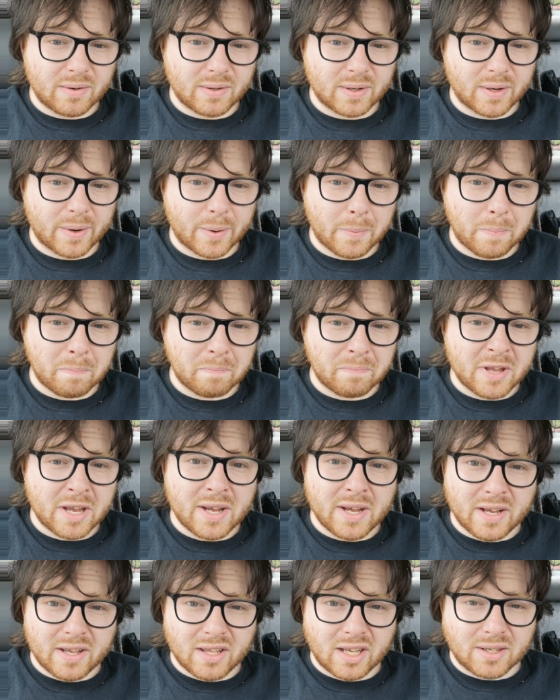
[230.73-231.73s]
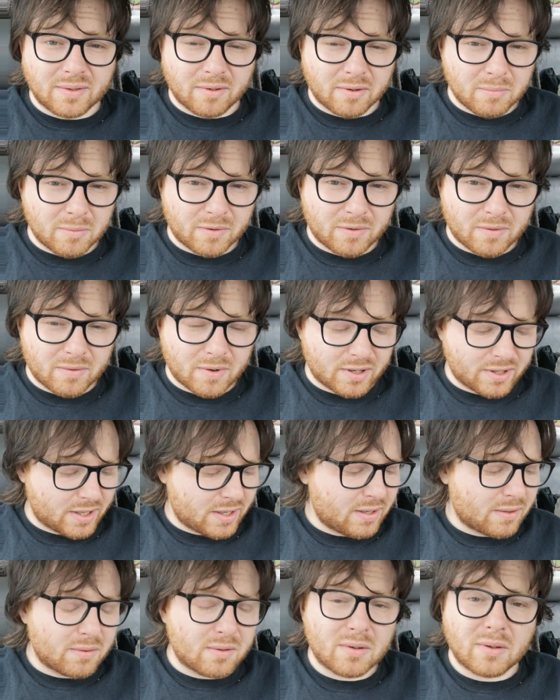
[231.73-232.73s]
So thanks very much for watching.
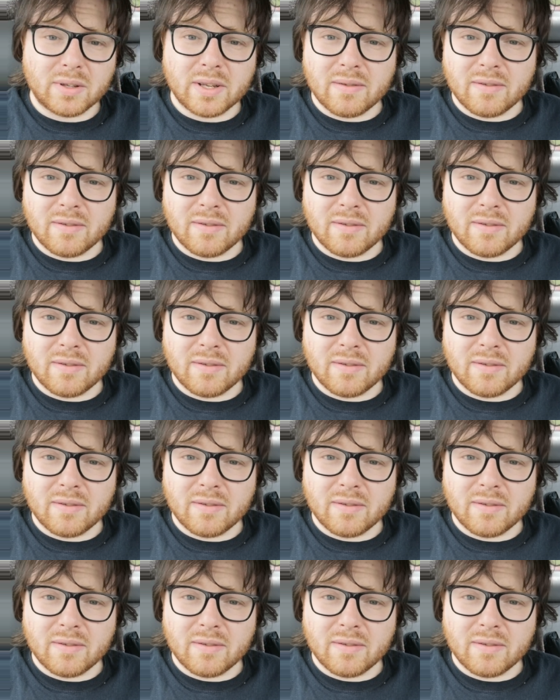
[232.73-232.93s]
This was only